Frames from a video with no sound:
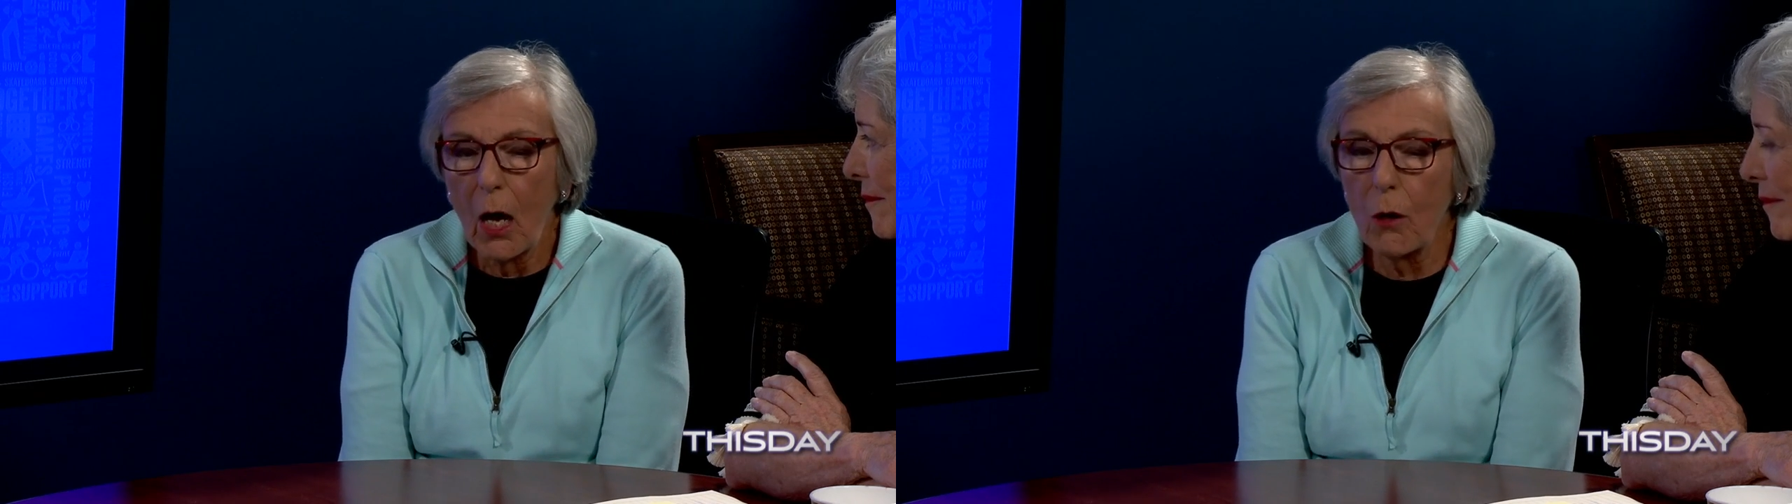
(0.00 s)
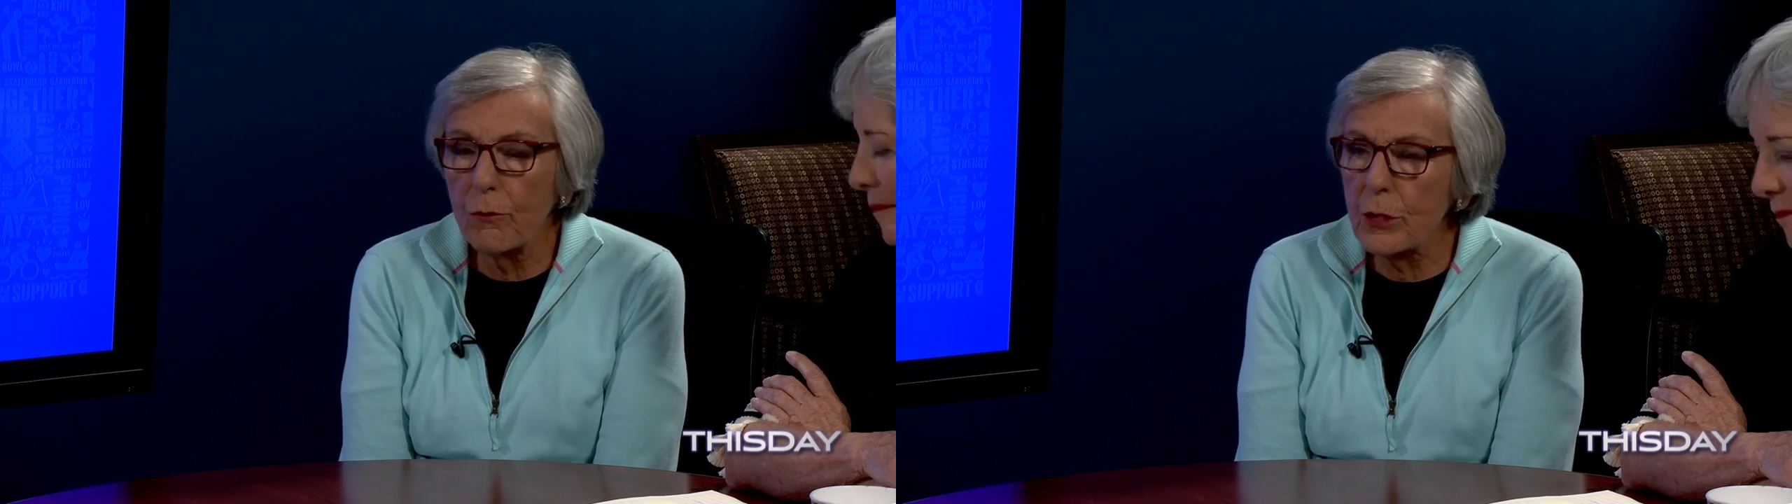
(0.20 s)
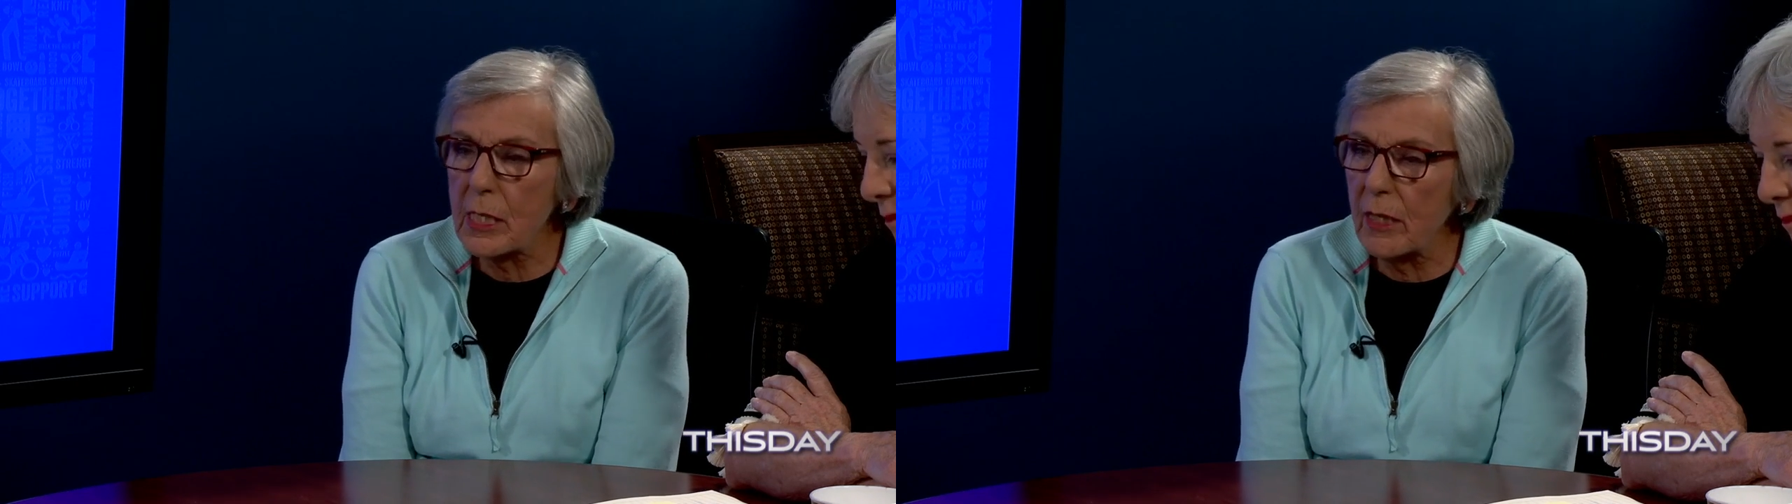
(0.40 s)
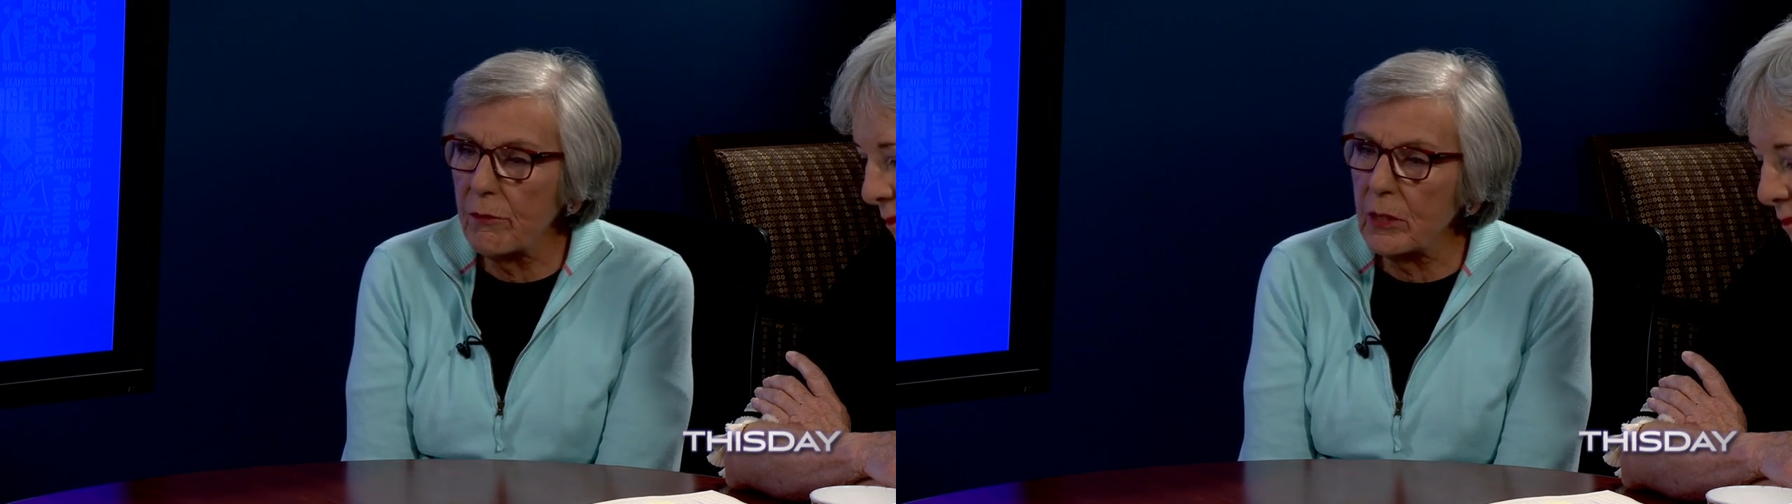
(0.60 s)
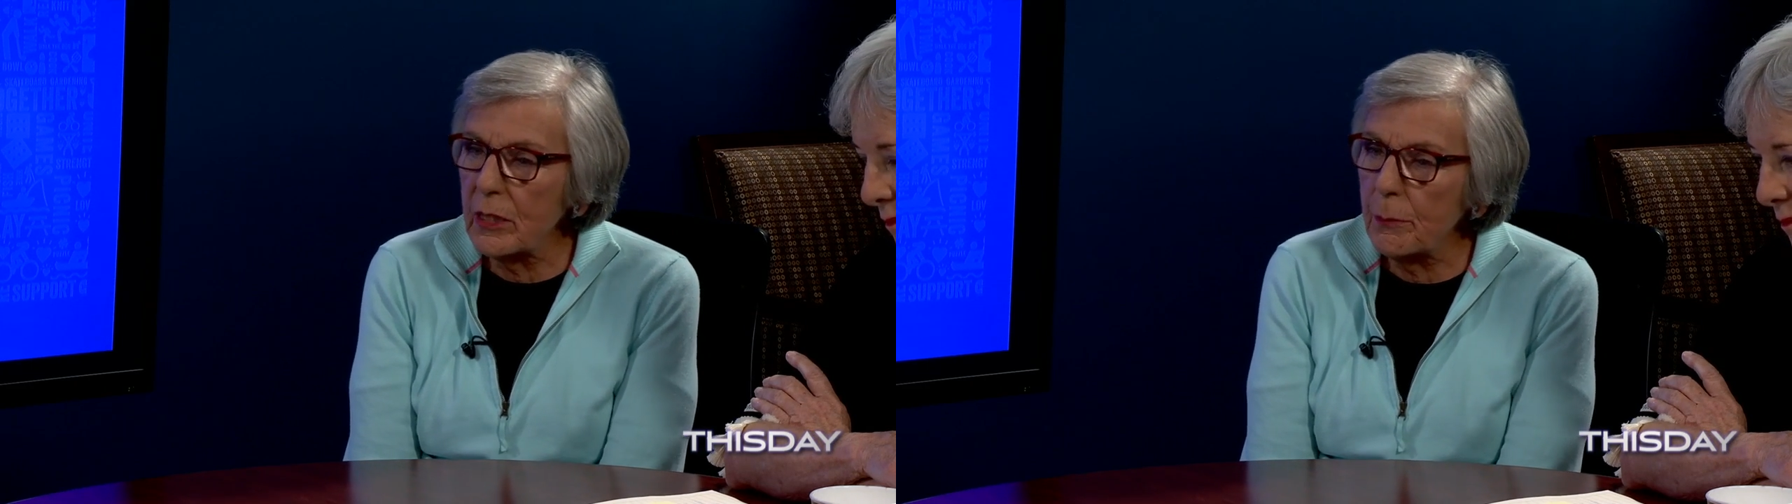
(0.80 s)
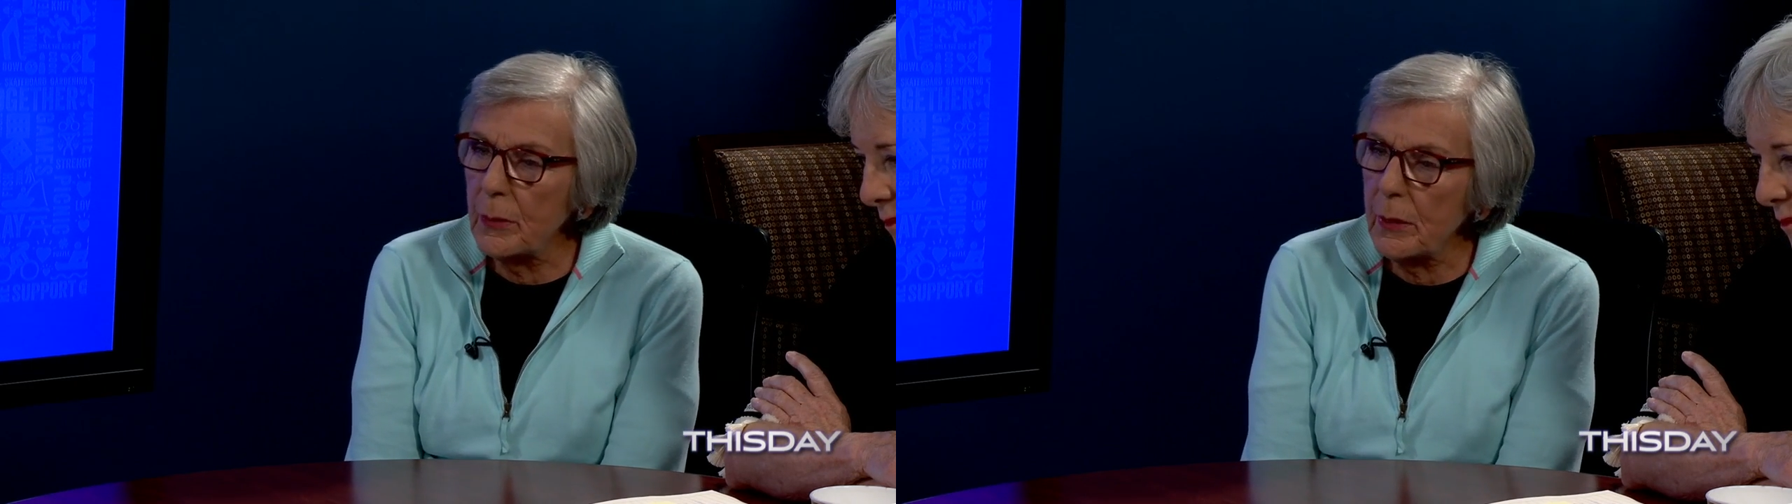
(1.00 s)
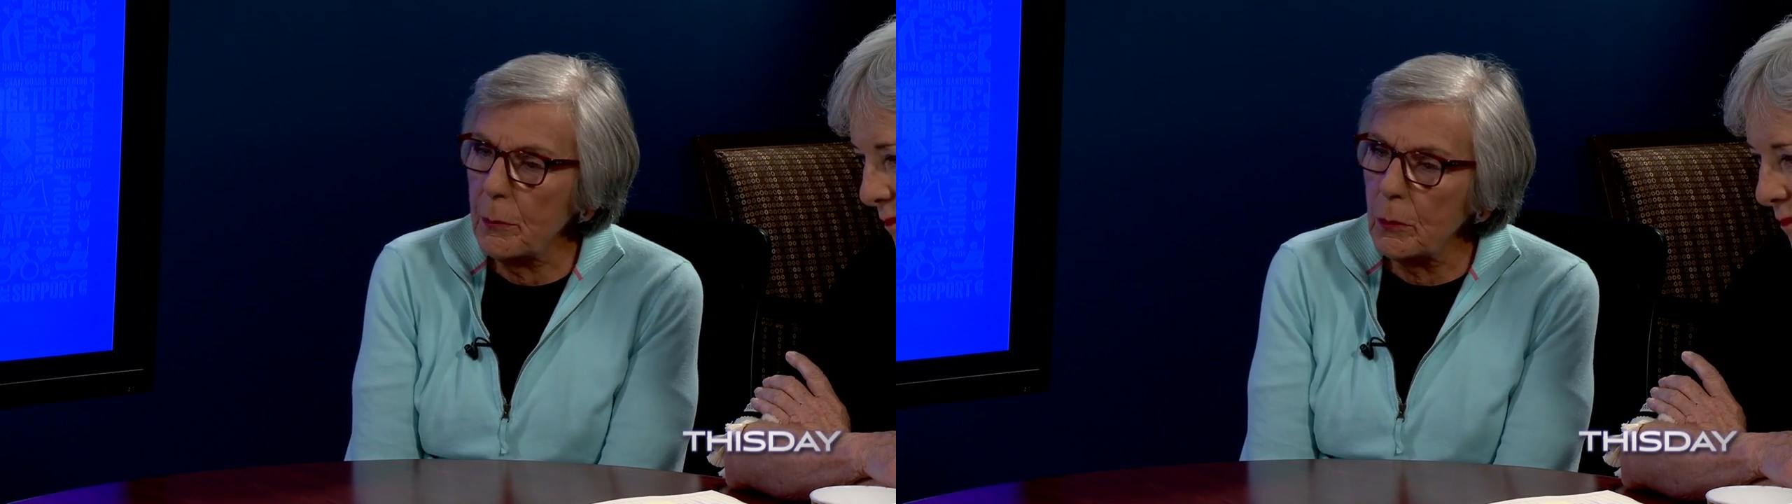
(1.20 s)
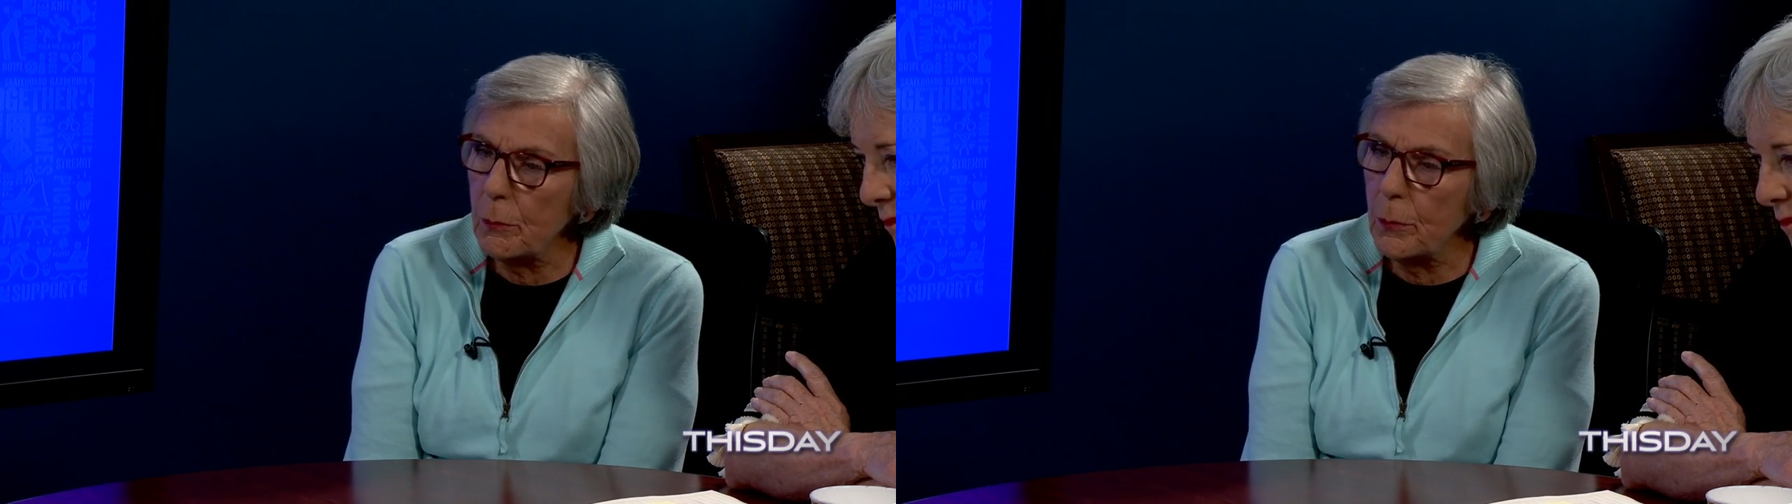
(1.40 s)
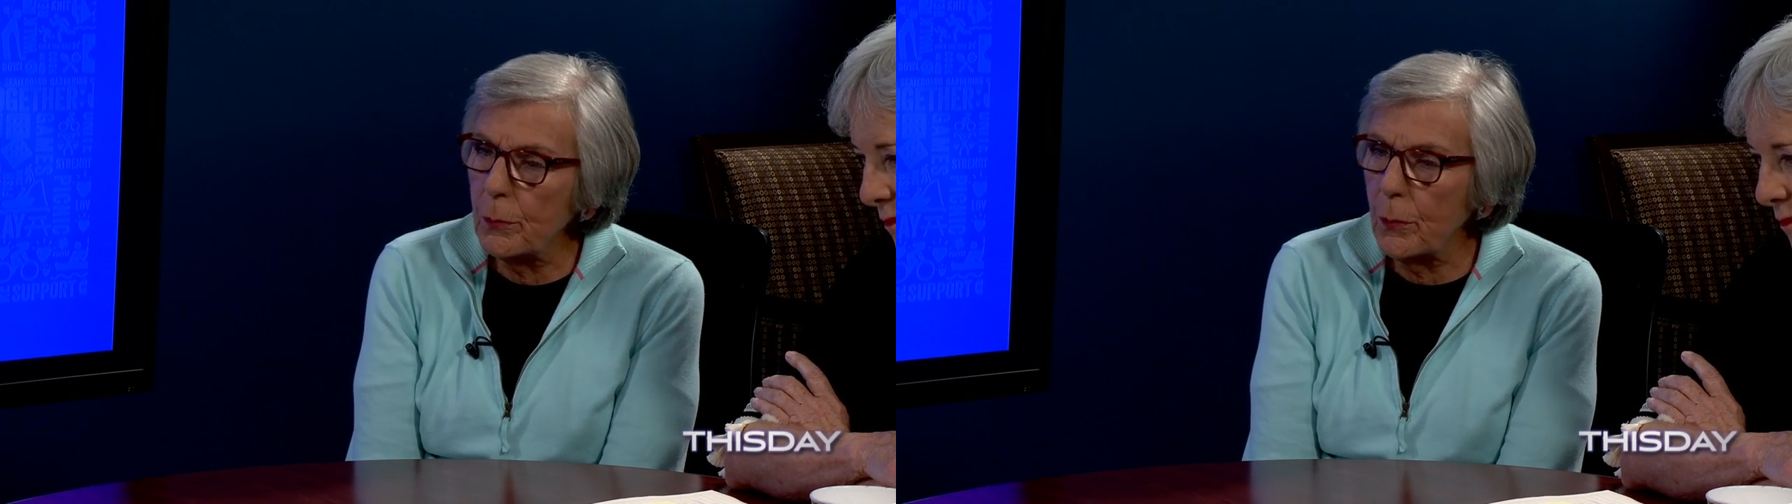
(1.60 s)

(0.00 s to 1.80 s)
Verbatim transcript: over 70 people